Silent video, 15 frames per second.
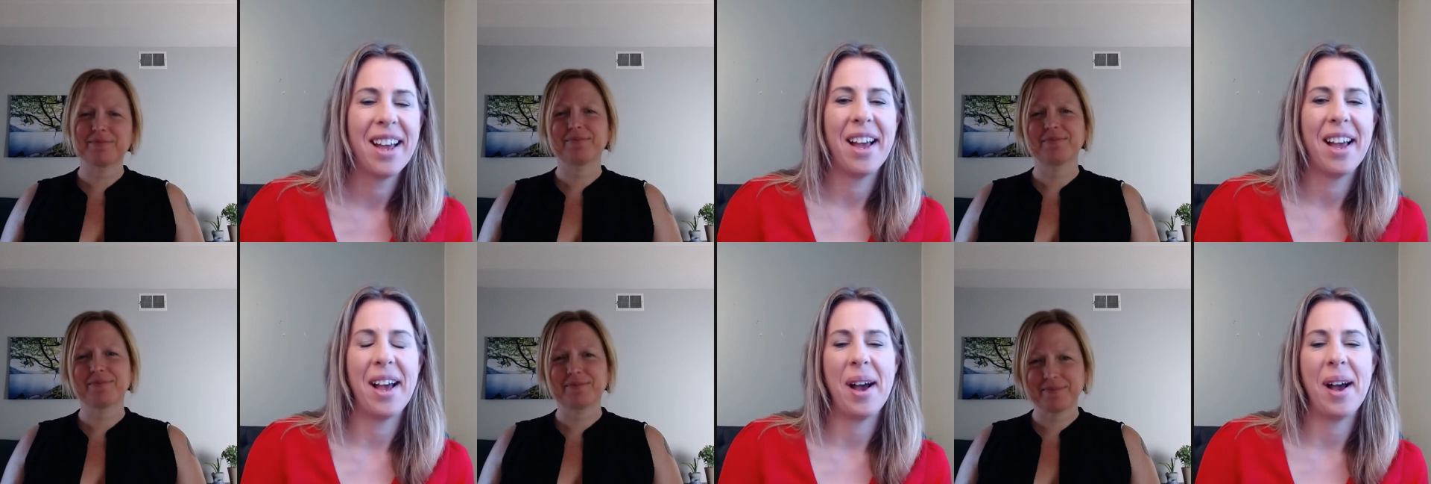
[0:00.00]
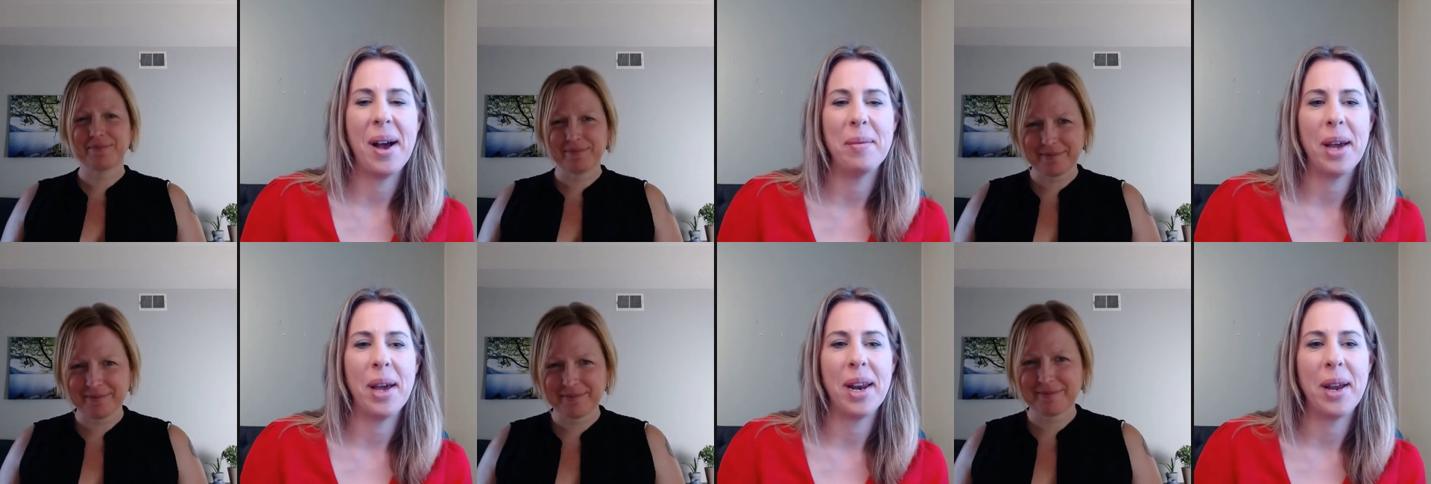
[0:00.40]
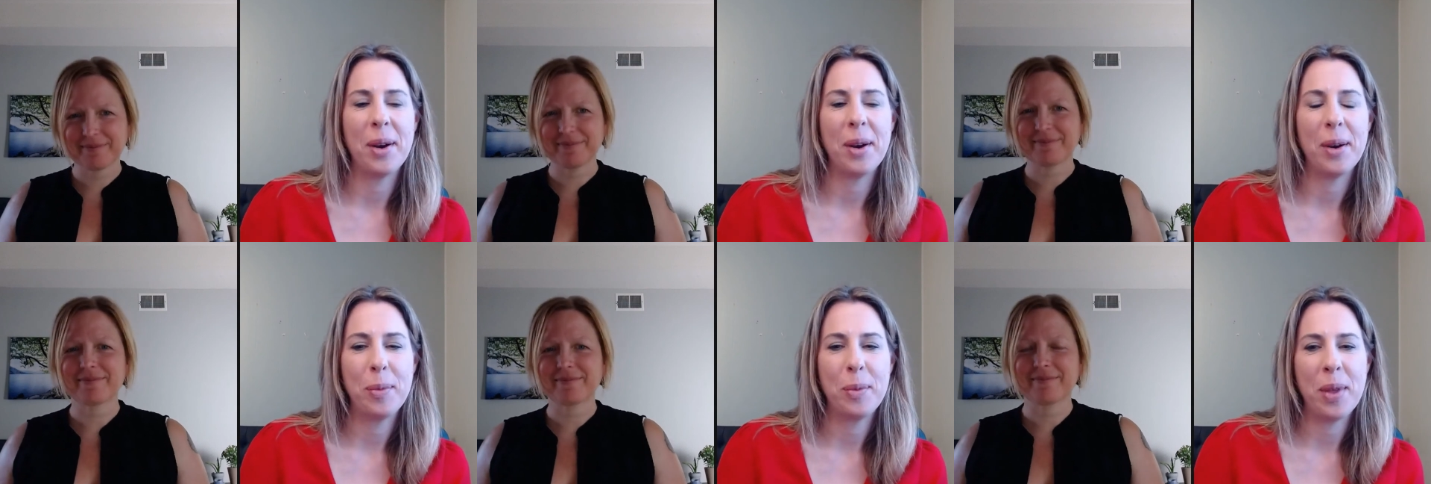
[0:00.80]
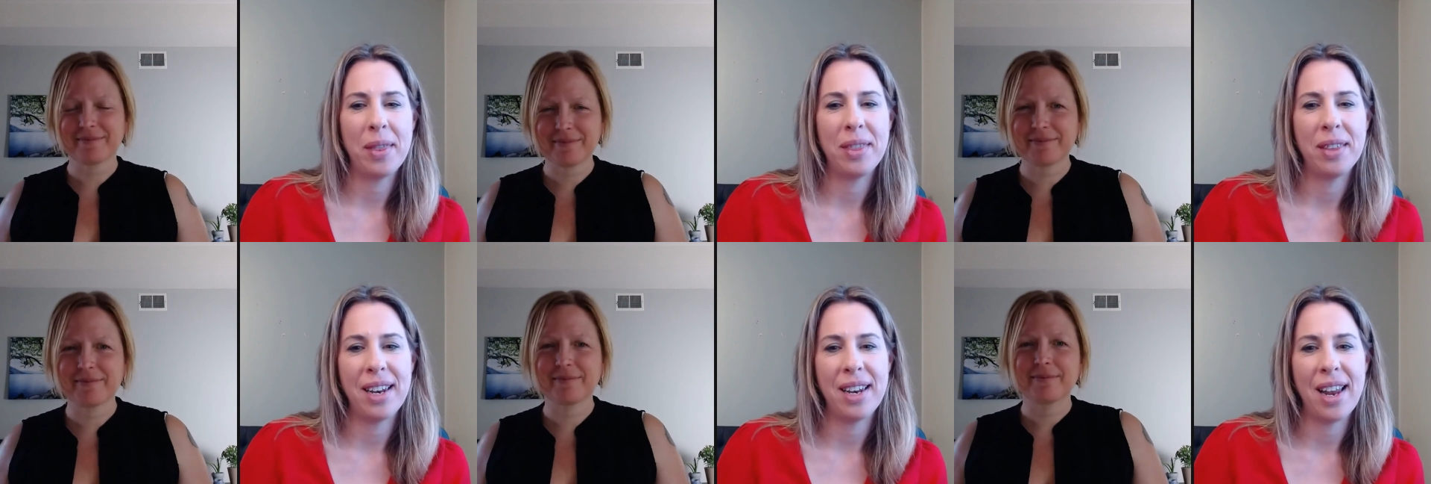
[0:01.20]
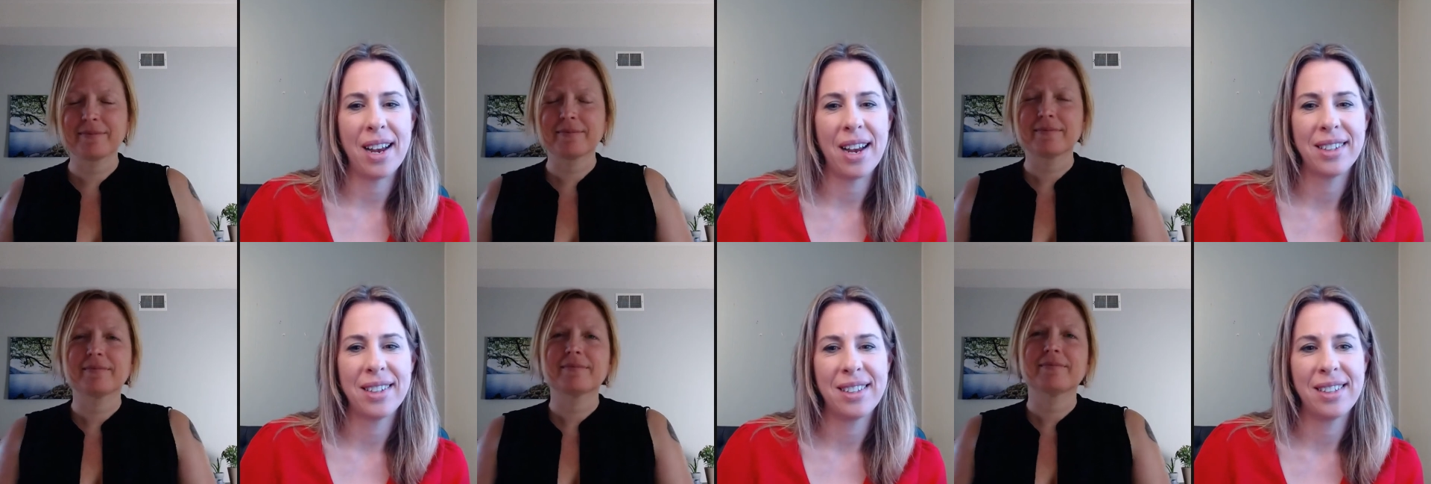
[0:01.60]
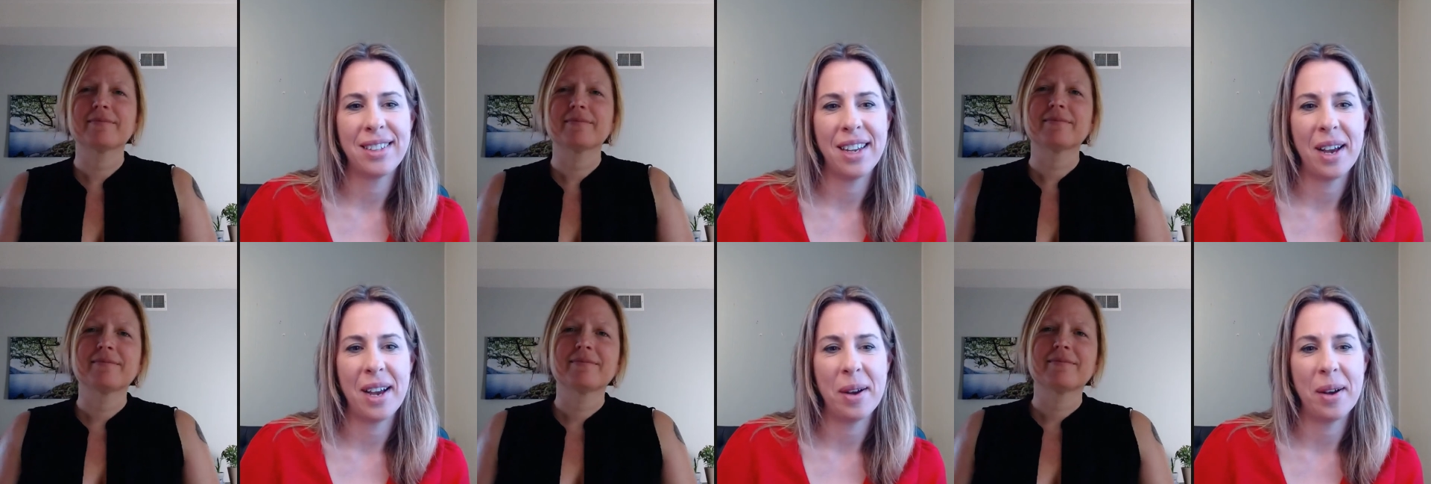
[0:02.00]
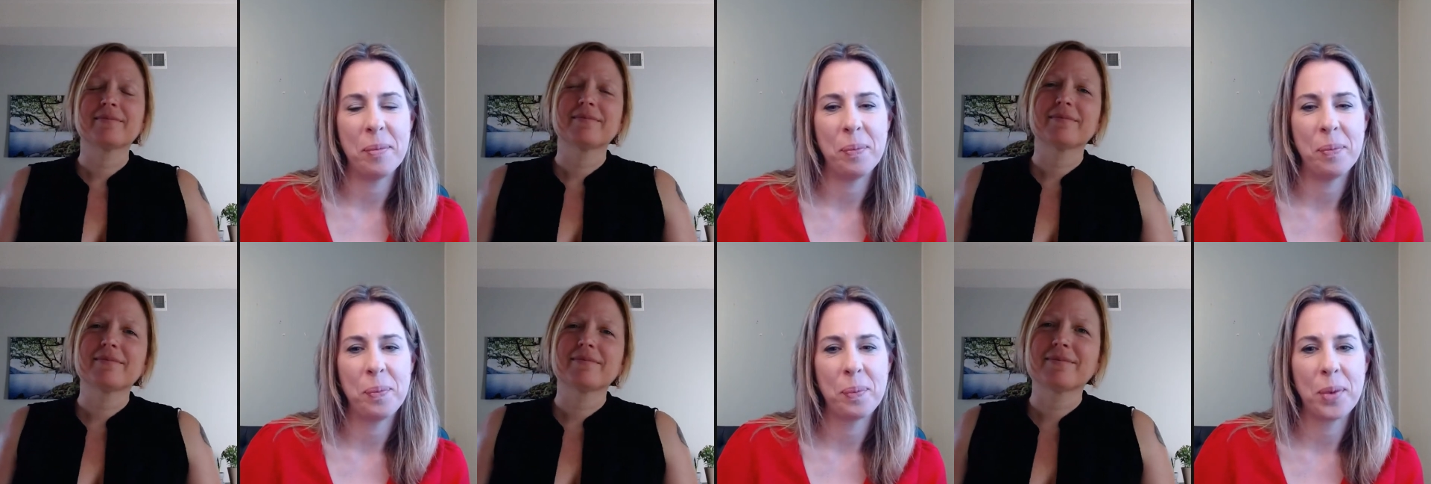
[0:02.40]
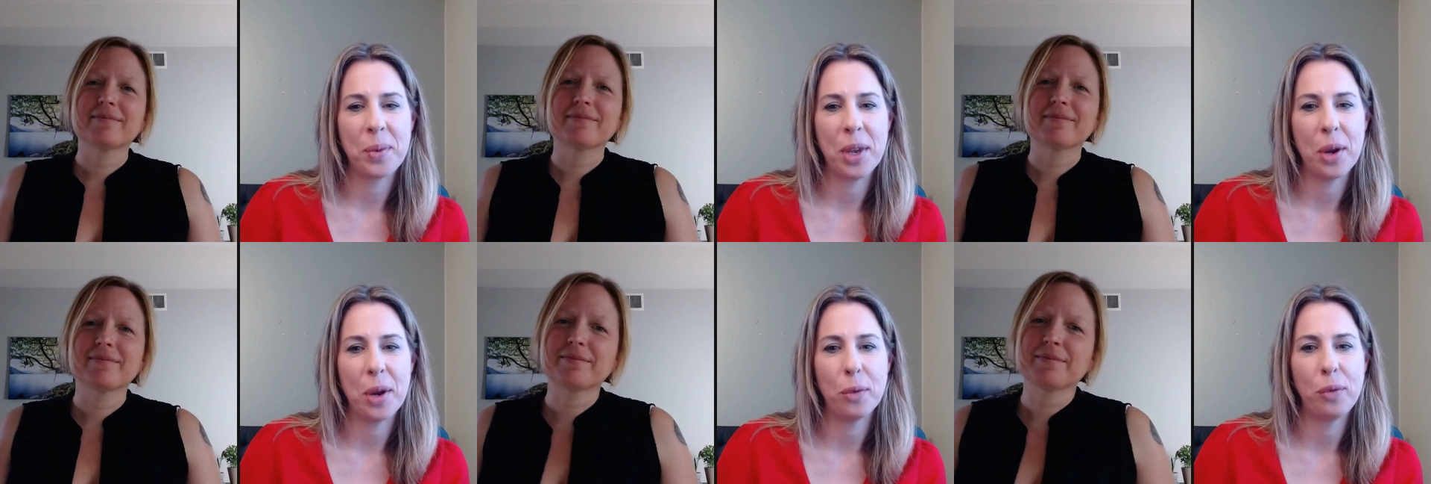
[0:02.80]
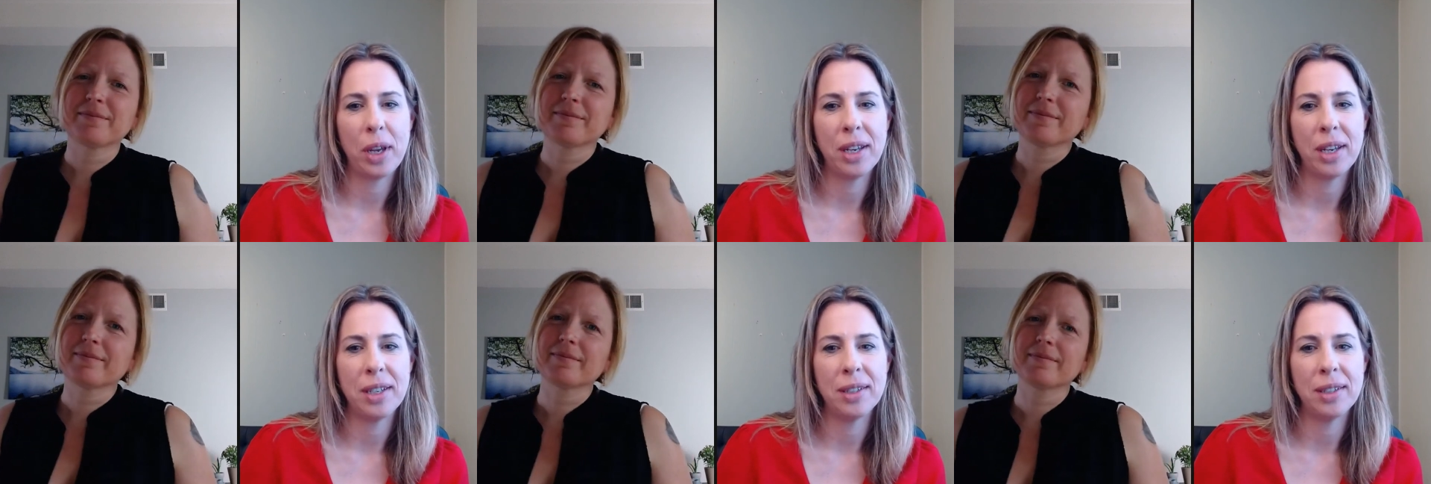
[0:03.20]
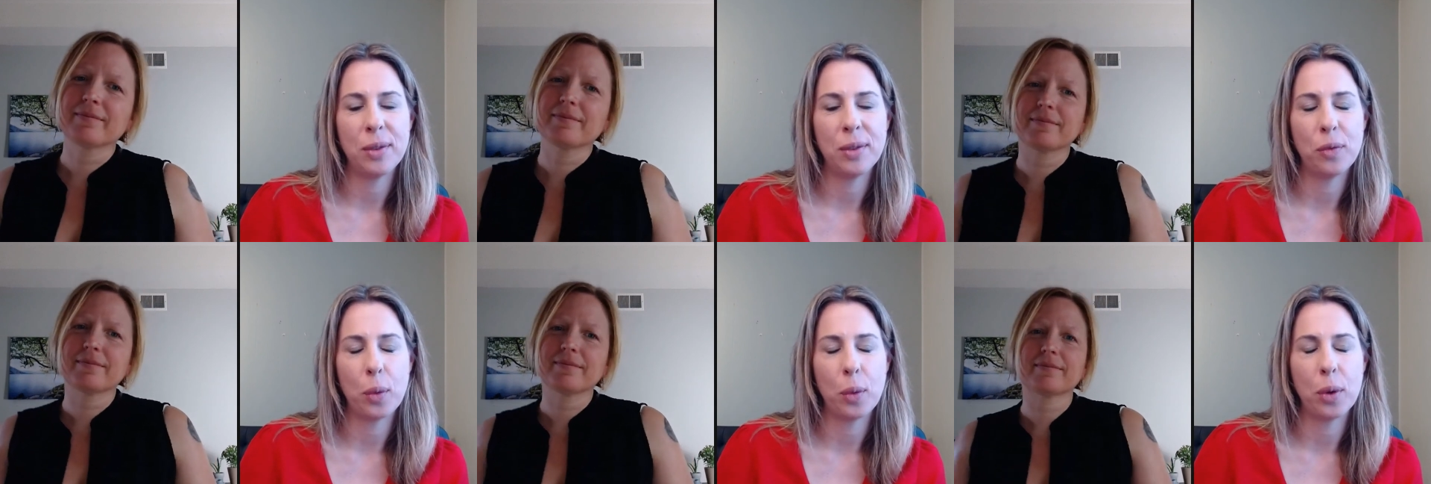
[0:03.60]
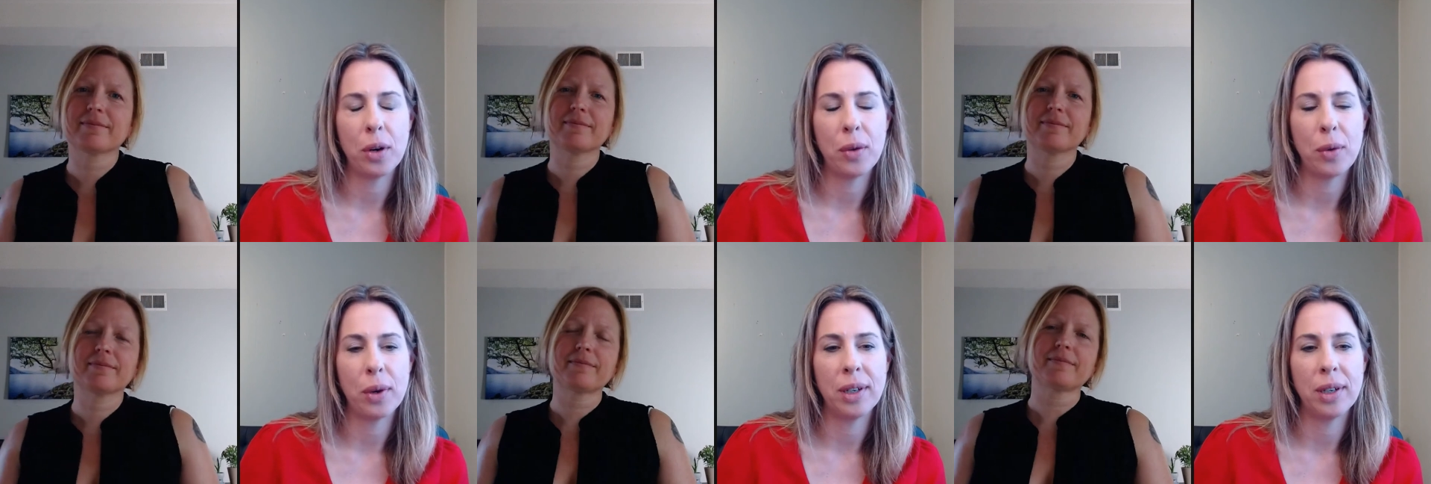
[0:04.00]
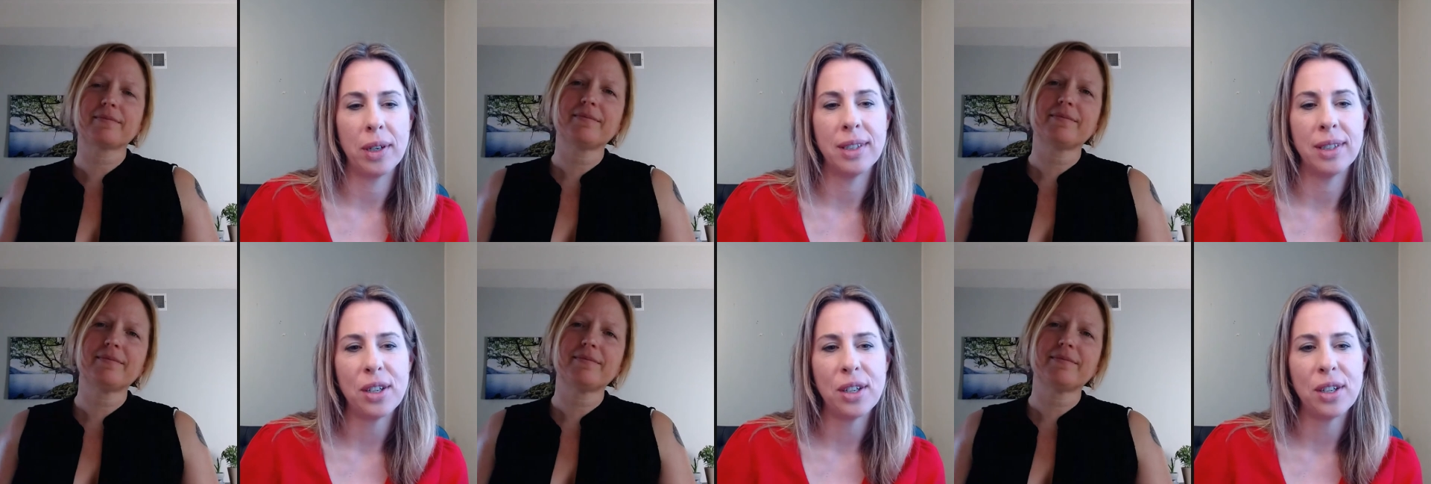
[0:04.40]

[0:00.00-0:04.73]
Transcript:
Speaker 1: Um, and I hope that the next um, you know phase for the organization